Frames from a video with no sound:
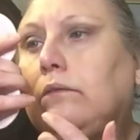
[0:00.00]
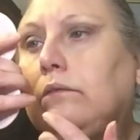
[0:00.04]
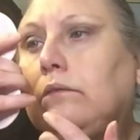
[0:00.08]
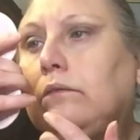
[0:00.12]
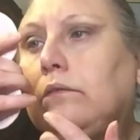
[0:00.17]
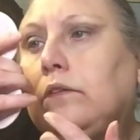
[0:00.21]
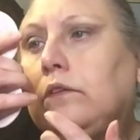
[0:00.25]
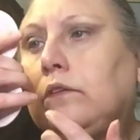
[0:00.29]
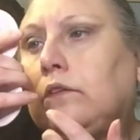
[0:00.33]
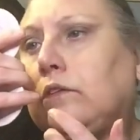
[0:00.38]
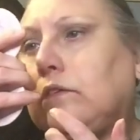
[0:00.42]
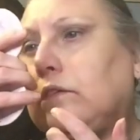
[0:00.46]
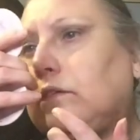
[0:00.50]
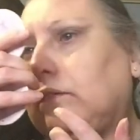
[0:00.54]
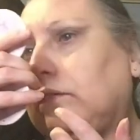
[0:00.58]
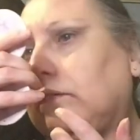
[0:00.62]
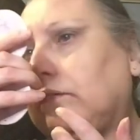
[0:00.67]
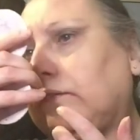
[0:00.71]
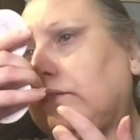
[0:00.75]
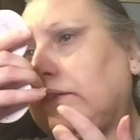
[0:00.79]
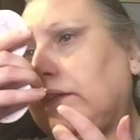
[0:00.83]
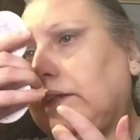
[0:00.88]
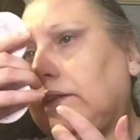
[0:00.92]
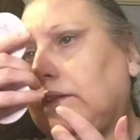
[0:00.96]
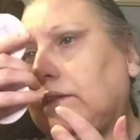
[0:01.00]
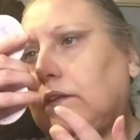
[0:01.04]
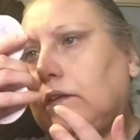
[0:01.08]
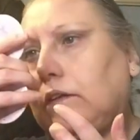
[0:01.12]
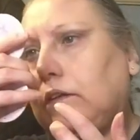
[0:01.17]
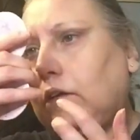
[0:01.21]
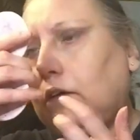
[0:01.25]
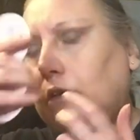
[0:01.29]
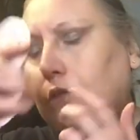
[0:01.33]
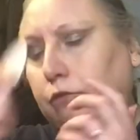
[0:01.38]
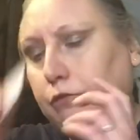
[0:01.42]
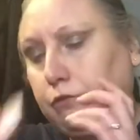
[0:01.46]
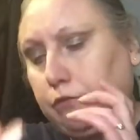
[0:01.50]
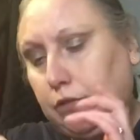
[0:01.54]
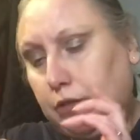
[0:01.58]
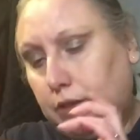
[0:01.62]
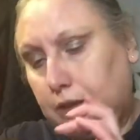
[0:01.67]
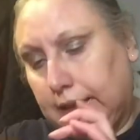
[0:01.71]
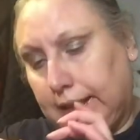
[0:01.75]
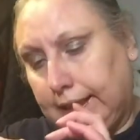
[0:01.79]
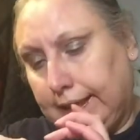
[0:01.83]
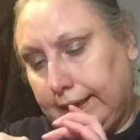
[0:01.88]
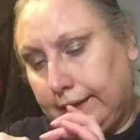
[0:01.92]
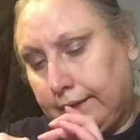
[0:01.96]
the sort of things that go through your
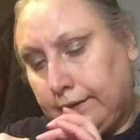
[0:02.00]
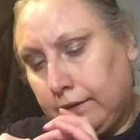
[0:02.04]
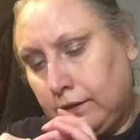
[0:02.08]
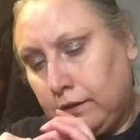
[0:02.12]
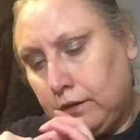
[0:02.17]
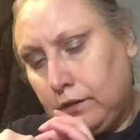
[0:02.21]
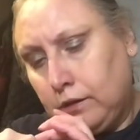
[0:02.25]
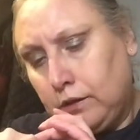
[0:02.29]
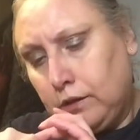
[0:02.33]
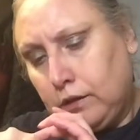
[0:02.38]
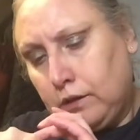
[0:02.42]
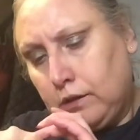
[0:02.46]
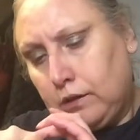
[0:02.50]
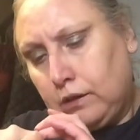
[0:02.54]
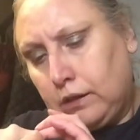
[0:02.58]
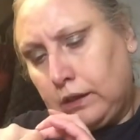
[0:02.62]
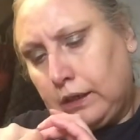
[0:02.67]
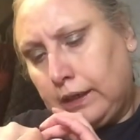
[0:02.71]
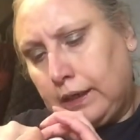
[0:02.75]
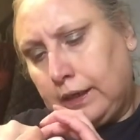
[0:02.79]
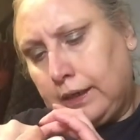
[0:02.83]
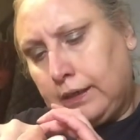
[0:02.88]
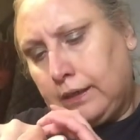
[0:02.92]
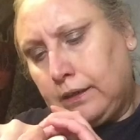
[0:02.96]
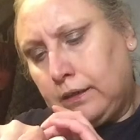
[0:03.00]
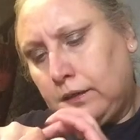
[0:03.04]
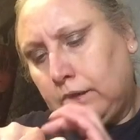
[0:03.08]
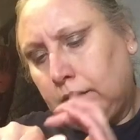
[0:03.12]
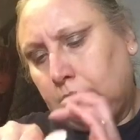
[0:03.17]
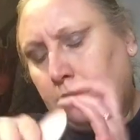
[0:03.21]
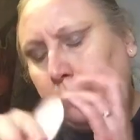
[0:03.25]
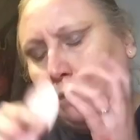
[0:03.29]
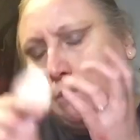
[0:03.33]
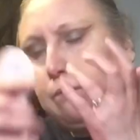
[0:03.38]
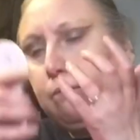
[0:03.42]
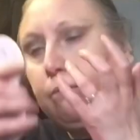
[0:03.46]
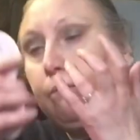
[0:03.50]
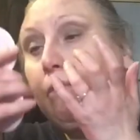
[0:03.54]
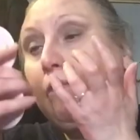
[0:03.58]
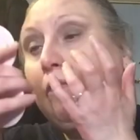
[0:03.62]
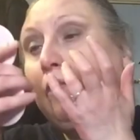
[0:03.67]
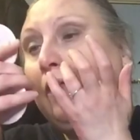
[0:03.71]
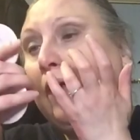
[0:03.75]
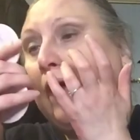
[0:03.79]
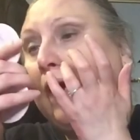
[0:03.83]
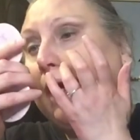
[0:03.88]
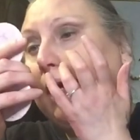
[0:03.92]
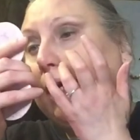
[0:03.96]
head. And
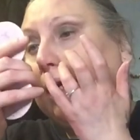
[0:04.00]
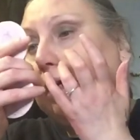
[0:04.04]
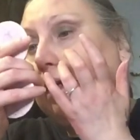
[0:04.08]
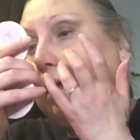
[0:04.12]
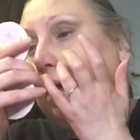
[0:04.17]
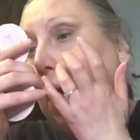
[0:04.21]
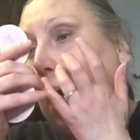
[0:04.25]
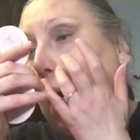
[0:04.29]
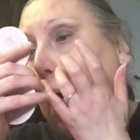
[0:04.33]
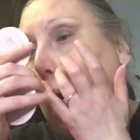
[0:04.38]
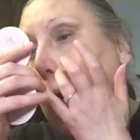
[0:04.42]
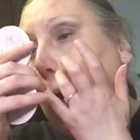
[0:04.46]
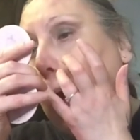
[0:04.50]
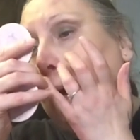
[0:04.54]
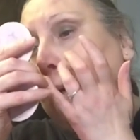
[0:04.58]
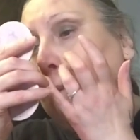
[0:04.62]
then I